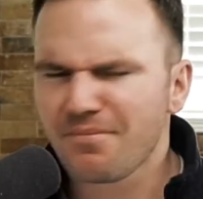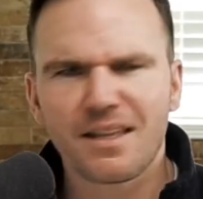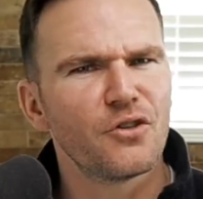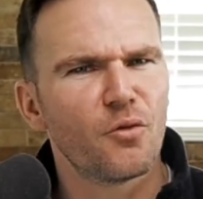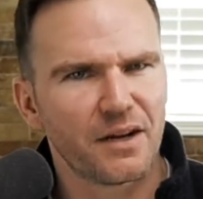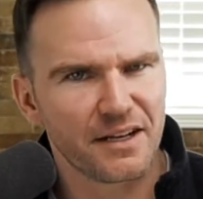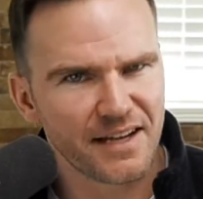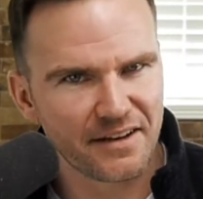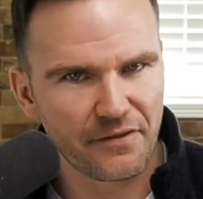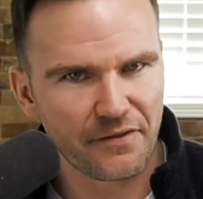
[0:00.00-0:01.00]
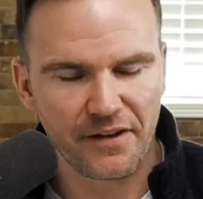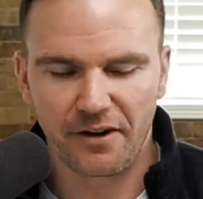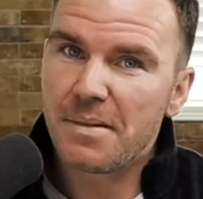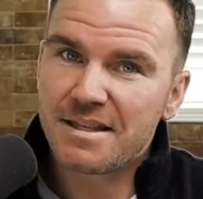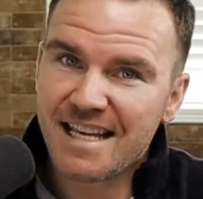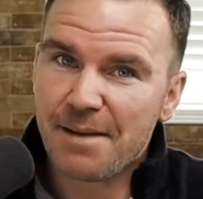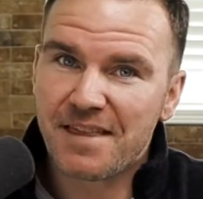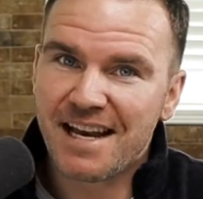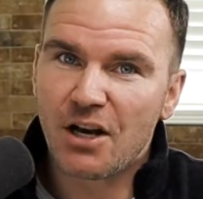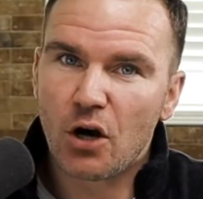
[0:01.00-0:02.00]
No pun intended there. Same
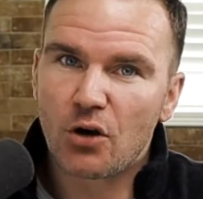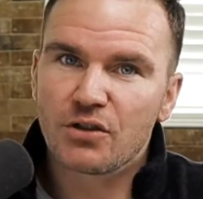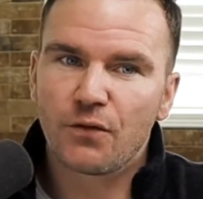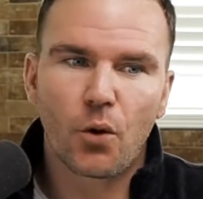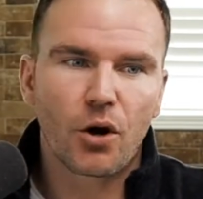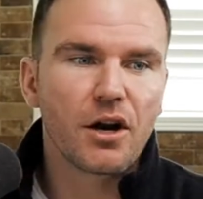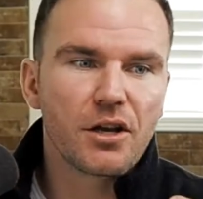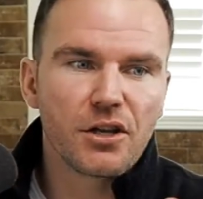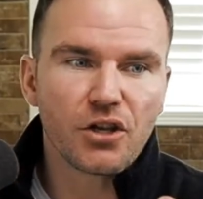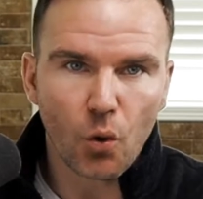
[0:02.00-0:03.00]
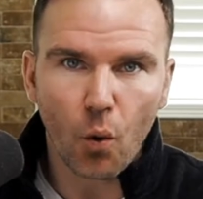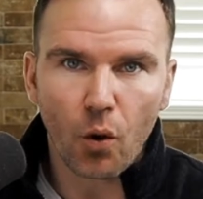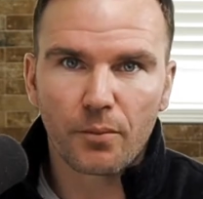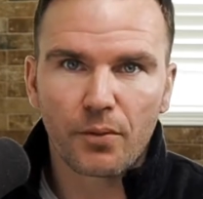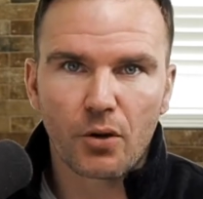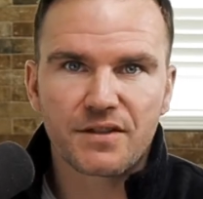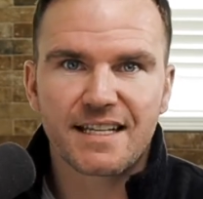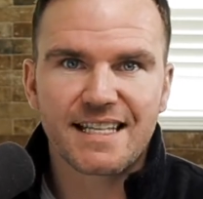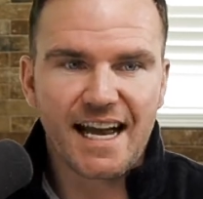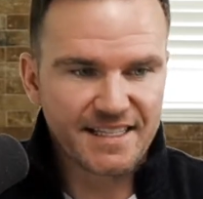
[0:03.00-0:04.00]
thing goes for your
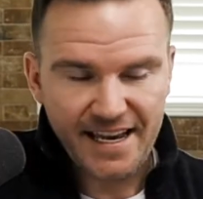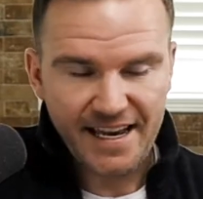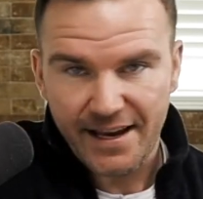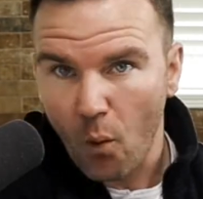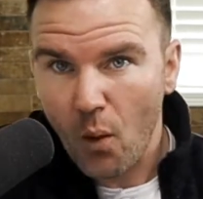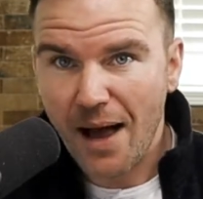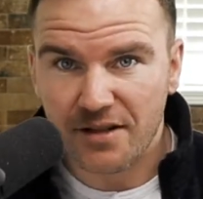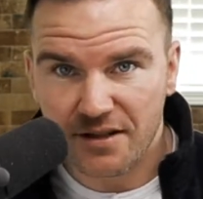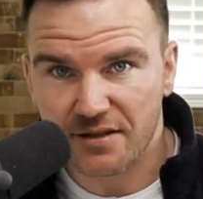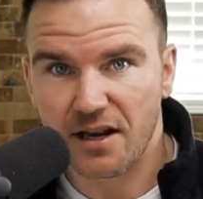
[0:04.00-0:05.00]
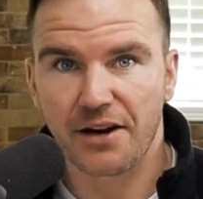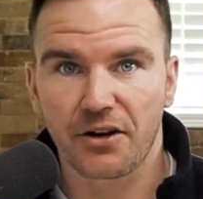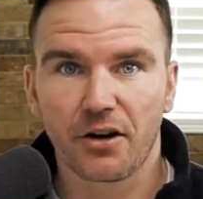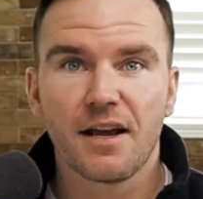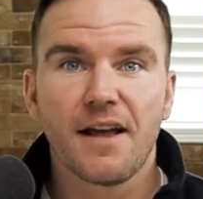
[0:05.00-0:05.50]
process as a web designer.